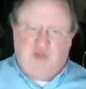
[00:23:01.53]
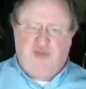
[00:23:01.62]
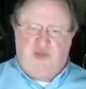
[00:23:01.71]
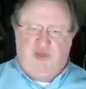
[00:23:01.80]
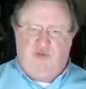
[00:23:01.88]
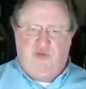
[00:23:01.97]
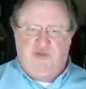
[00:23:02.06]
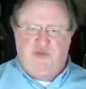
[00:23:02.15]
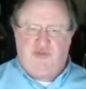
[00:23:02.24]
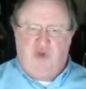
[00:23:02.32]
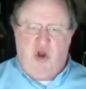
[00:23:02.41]
conviction
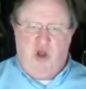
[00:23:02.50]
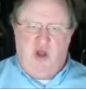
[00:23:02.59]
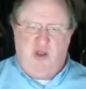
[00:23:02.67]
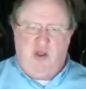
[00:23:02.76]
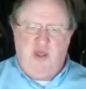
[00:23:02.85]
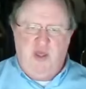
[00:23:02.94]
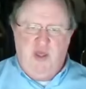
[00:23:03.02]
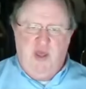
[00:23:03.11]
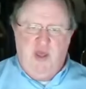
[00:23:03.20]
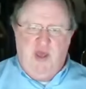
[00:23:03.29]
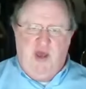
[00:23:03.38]
was strong,
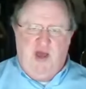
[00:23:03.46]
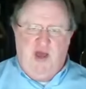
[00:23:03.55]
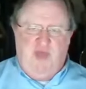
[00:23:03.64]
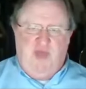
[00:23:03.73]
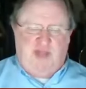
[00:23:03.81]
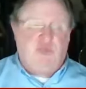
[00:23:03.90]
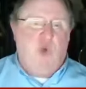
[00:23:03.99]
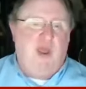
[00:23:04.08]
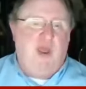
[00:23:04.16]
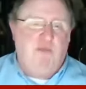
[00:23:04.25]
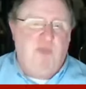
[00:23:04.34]
that's why
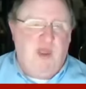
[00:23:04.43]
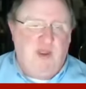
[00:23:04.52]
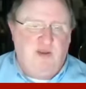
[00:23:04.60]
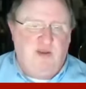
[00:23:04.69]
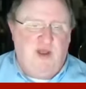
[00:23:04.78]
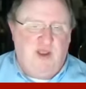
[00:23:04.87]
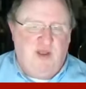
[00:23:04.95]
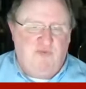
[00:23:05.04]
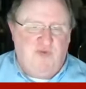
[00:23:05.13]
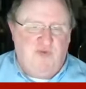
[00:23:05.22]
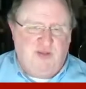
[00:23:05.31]
it made
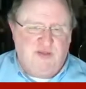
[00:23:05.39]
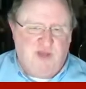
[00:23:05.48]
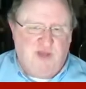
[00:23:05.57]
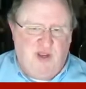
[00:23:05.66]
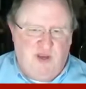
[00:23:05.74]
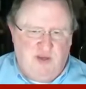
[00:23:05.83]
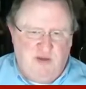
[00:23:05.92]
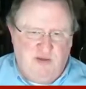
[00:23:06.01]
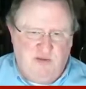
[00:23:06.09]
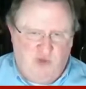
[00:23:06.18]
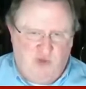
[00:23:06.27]
Dianne
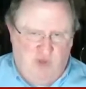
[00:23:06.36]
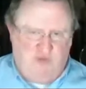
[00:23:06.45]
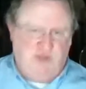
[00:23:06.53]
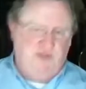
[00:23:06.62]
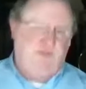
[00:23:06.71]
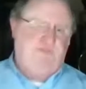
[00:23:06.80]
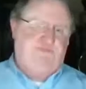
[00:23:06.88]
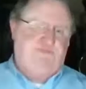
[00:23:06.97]
Feinstein nervous.